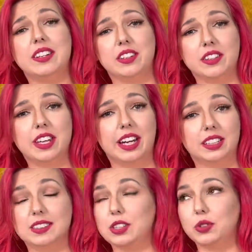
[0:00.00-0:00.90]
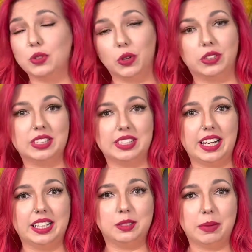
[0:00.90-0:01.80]
things not to say
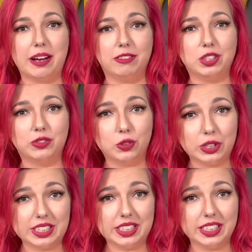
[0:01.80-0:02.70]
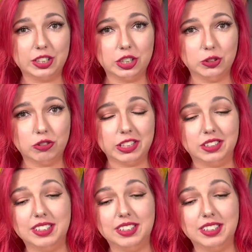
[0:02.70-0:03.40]
to parents of autistic children.